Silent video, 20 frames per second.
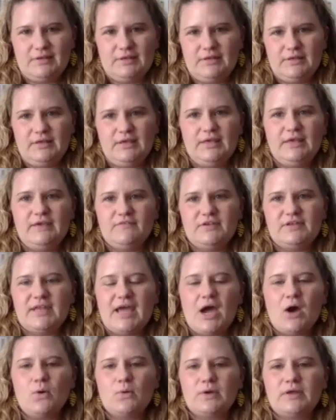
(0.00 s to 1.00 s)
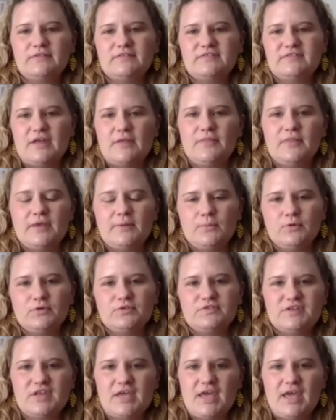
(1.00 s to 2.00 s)
even now can send them or
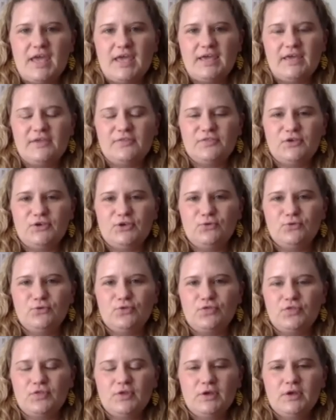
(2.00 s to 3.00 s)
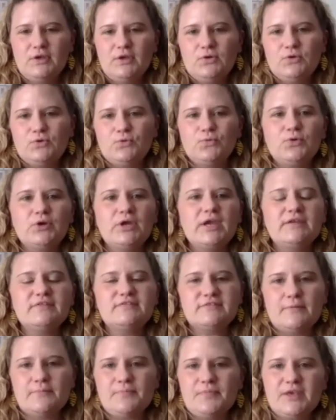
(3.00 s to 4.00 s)
say, hey, can the youth create
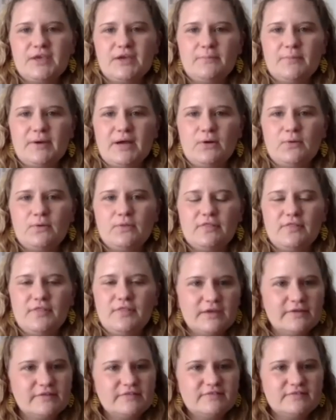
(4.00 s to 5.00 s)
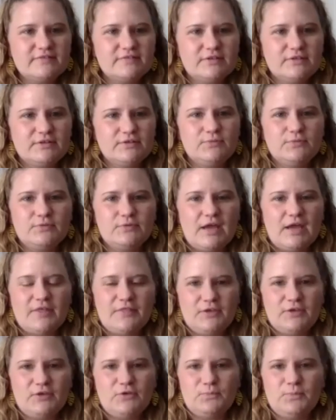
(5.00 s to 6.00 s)
something about this? I
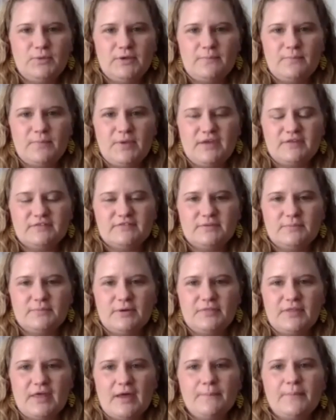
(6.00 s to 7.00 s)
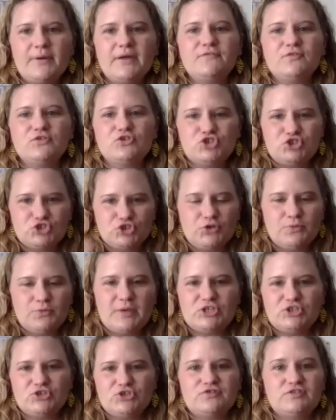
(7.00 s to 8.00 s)
think you'd be amazed about that. But for sure,
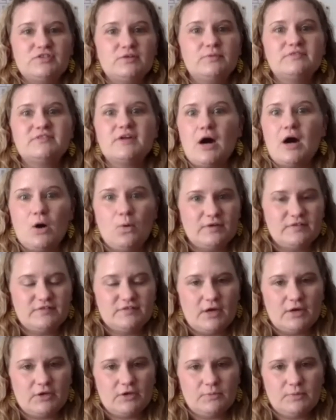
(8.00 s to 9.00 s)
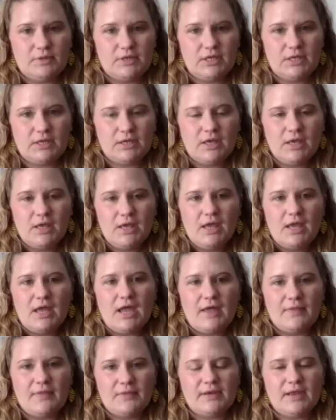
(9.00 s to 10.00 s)
make sure someone's always documenting,
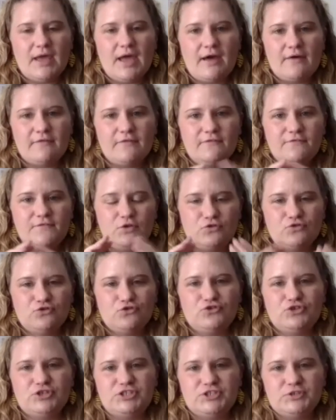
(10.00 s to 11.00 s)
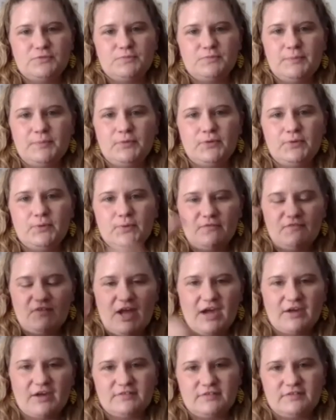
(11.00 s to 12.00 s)
and then have a few strategic people who have
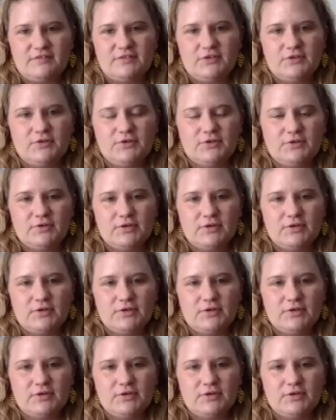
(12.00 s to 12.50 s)
access to